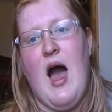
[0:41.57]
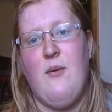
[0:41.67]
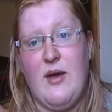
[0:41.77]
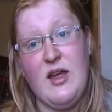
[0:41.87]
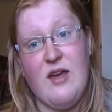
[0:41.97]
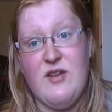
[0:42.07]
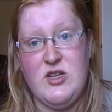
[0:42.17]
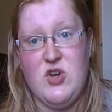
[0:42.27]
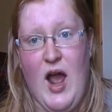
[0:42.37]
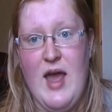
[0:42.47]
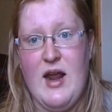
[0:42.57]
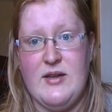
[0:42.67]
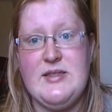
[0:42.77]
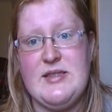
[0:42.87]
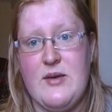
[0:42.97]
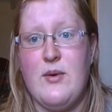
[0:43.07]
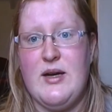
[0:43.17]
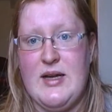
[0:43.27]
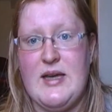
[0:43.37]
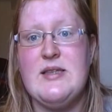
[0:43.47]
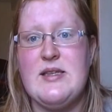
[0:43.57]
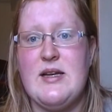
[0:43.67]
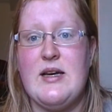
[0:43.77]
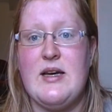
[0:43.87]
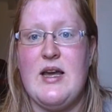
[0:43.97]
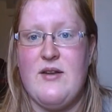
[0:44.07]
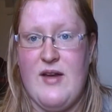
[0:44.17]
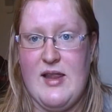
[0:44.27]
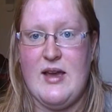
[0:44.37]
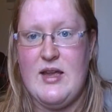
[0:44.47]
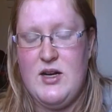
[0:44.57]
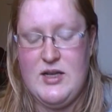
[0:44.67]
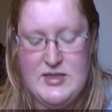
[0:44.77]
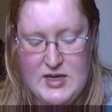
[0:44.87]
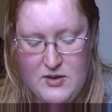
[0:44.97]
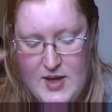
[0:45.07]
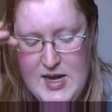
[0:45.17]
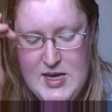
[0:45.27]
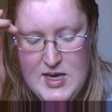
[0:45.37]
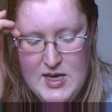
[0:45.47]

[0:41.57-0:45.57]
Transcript: I will give it a try and I'll see what it is, and if I like it, I'll continue it.